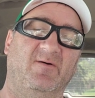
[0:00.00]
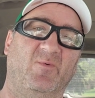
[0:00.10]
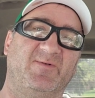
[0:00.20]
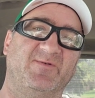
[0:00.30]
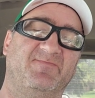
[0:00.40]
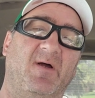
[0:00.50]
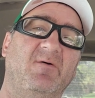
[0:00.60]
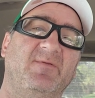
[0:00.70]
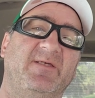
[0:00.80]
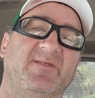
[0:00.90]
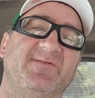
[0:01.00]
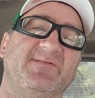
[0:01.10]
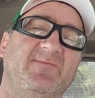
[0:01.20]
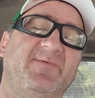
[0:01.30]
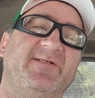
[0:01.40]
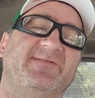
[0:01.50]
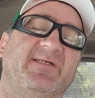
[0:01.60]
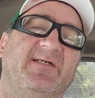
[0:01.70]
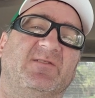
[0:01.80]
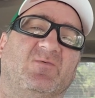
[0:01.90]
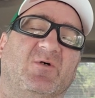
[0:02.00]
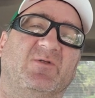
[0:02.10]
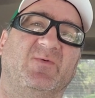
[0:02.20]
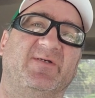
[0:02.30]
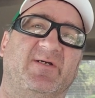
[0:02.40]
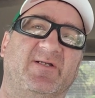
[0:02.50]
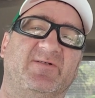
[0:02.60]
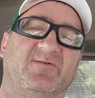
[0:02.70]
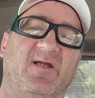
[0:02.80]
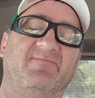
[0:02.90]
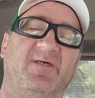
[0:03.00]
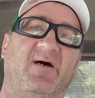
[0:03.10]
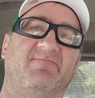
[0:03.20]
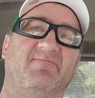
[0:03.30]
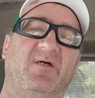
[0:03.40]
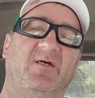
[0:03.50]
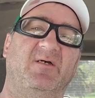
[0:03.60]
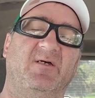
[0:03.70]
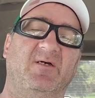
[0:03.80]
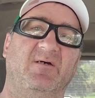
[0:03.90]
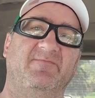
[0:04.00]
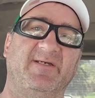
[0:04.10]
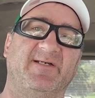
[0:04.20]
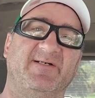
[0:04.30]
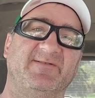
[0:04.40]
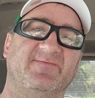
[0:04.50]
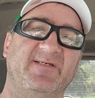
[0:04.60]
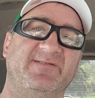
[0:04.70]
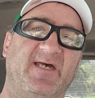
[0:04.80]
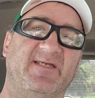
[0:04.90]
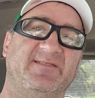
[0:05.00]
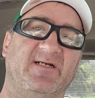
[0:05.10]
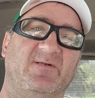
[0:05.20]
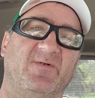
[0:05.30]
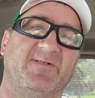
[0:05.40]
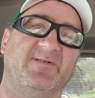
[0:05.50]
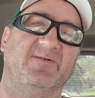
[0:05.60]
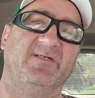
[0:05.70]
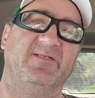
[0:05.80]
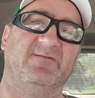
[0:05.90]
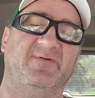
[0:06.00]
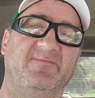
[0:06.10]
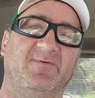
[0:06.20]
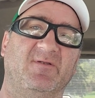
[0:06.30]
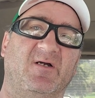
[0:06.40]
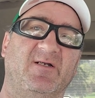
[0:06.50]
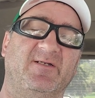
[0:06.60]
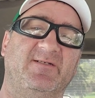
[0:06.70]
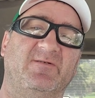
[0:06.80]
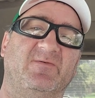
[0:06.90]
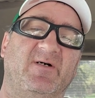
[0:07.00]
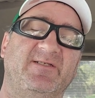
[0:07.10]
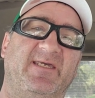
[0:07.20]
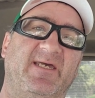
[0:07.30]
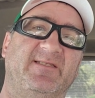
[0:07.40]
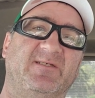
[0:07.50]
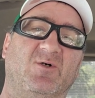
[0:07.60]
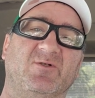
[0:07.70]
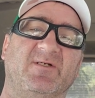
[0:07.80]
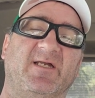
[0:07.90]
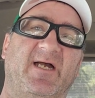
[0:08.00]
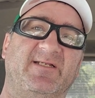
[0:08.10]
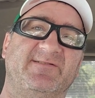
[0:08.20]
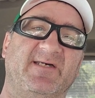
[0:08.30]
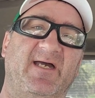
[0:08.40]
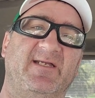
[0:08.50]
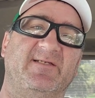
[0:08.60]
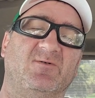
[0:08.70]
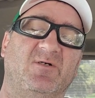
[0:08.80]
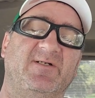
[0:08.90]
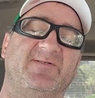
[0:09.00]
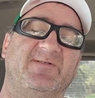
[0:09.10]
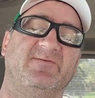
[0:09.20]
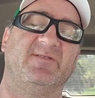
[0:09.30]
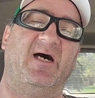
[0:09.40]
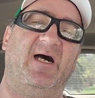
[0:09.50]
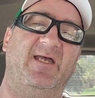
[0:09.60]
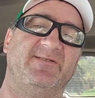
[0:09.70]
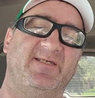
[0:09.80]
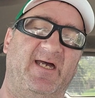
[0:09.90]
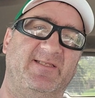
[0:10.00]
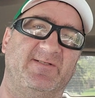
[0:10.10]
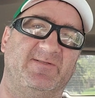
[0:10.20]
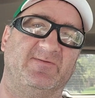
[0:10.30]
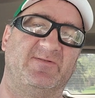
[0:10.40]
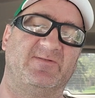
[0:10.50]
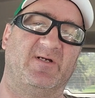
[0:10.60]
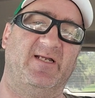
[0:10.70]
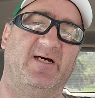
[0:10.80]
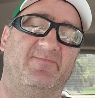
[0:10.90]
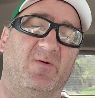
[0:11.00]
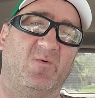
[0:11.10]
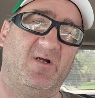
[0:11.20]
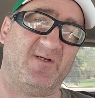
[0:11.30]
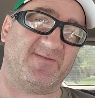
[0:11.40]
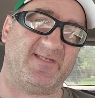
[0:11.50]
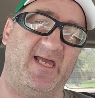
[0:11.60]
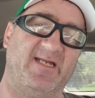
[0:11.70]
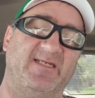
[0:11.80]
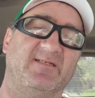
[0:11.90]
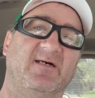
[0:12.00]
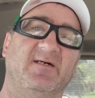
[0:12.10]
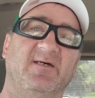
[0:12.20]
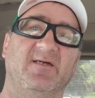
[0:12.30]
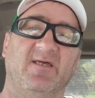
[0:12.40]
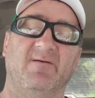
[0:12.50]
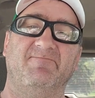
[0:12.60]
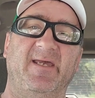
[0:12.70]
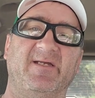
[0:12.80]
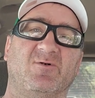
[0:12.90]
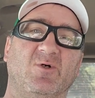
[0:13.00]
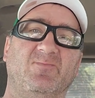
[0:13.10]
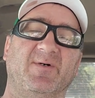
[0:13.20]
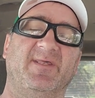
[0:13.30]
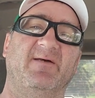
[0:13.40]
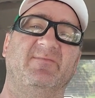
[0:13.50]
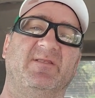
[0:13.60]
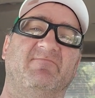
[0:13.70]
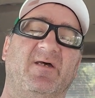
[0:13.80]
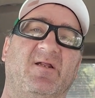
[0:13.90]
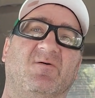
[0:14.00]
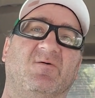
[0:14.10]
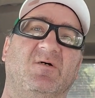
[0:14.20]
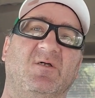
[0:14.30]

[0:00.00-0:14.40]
which was probably the stupidest thing in the world we could have dreamt up, because we sat there and we're shooting and people aren't. And then the one kid, the older guy, decided in order to shoot the highest, you had to shoot straight up. And we're all standing in a big group with him in the middle,